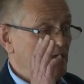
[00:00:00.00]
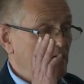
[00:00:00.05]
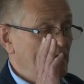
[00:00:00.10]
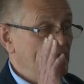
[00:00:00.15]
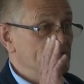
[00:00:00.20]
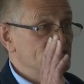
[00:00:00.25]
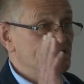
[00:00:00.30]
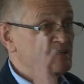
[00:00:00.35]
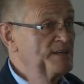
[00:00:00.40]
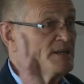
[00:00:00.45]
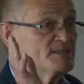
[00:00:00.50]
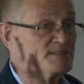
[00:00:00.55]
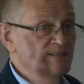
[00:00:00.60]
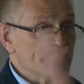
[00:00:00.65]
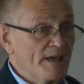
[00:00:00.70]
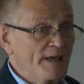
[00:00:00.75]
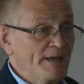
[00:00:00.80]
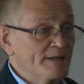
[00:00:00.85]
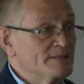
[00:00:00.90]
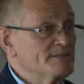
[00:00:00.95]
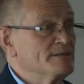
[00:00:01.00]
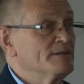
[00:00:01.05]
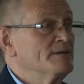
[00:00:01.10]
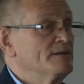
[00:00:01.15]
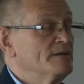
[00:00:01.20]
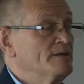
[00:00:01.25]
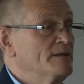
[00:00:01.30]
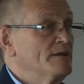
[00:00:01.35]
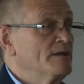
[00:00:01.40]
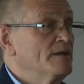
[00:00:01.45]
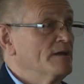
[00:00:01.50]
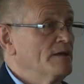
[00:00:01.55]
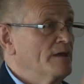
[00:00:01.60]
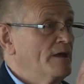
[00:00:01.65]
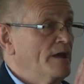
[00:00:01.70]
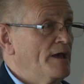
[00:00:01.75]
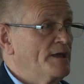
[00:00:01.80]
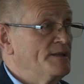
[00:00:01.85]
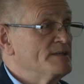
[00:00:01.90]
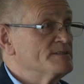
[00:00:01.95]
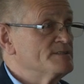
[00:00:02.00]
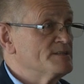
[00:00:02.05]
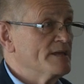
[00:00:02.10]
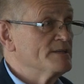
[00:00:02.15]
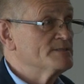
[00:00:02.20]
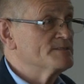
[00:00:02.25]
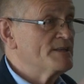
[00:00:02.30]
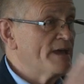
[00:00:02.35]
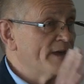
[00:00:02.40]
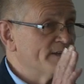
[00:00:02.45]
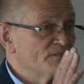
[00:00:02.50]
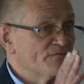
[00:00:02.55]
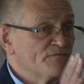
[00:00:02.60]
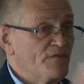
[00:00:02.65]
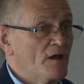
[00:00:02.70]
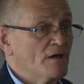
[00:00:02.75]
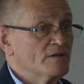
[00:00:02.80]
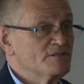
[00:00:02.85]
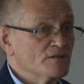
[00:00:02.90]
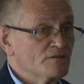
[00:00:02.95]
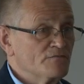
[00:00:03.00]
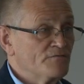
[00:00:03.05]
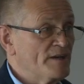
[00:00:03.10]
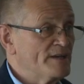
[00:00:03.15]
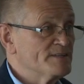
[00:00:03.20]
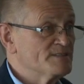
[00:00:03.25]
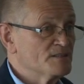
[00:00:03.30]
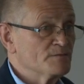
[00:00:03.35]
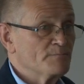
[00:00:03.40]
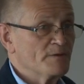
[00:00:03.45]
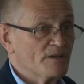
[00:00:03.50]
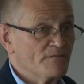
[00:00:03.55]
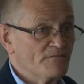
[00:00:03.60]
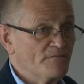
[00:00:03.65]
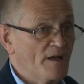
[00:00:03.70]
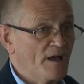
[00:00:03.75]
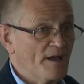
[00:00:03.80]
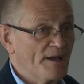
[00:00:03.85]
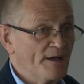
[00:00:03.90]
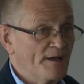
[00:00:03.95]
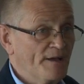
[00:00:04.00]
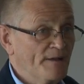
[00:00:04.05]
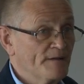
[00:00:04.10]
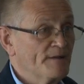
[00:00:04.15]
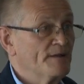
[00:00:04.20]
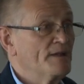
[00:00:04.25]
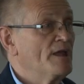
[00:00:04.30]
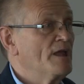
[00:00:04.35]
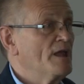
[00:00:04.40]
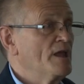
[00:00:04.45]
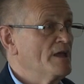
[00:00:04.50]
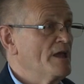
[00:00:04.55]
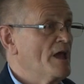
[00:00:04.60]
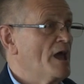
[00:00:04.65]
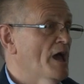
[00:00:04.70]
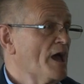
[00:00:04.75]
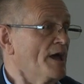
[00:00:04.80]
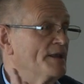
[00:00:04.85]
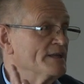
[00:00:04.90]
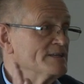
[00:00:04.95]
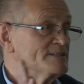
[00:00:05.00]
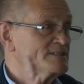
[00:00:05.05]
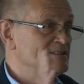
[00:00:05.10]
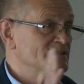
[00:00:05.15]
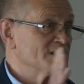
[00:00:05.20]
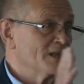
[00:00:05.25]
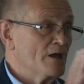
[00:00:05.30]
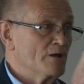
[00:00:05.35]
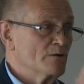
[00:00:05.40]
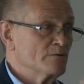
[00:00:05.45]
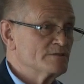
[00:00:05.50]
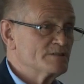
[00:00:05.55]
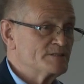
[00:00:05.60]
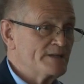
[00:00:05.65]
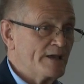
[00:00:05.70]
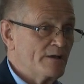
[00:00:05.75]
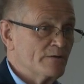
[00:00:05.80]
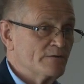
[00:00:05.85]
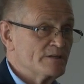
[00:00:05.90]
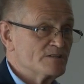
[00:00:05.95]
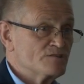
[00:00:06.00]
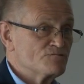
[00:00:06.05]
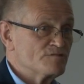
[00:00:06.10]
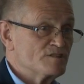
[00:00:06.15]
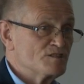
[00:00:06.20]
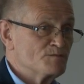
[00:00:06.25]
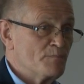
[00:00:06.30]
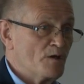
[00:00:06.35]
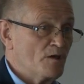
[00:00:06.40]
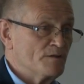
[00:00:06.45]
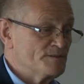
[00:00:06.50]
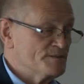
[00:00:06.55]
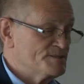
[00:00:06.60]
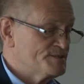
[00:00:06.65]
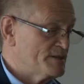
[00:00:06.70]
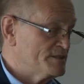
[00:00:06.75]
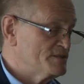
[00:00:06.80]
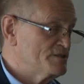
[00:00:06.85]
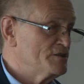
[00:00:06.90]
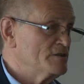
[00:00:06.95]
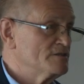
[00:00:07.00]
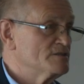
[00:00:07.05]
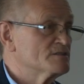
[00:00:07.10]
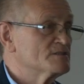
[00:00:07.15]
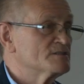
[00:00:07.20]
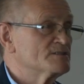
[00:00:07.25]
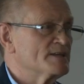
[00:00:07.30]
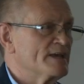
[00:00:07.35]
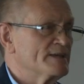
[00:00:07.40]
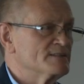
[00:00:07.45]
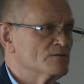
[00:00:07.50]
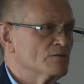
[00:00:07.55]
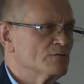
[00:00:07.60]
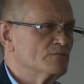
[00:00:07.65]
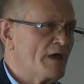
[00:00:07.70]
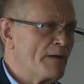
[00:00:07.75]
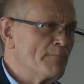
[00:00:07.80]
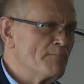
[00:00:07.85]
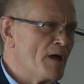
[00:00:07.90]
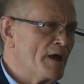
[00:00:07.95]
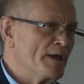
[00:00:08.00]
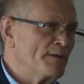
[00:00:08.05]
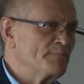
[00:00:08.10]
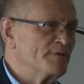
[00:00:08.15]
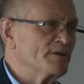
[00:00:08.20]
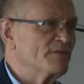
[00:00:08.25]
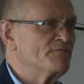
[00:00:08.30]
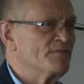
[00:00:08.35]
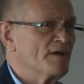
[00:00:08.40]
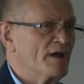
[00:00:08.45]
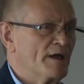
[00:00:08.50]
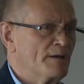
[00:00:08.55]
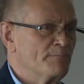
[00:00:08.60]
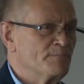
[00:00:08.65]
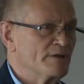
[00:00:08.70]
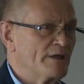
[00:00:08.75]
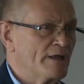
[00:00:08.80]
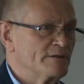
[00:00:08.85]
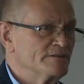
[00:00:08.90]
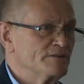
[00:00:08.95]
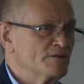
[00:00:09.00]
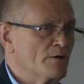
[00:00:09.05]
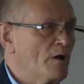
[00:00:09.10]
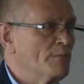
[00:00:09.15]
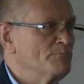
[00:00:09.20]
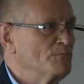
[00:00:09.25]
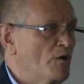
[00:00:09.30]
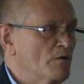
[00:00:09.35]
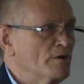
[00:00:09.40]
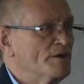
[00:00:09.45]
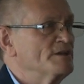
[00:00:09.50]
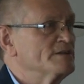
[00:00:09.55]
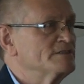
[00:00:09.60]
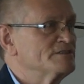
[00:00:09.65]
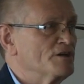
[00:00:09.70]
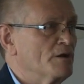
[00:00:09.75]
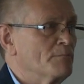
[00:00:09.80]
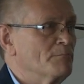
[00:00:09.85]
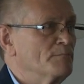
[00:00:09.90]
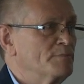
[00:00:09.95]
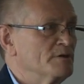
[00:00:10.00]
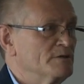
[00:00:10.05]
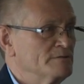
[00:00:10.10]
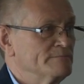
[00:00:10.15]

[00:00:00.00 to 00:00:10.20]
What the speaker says: it sees that and it says that is far too fast to be a fire, and it slows down its response. It just says, well, that might be a fire, but I'm not going to jump.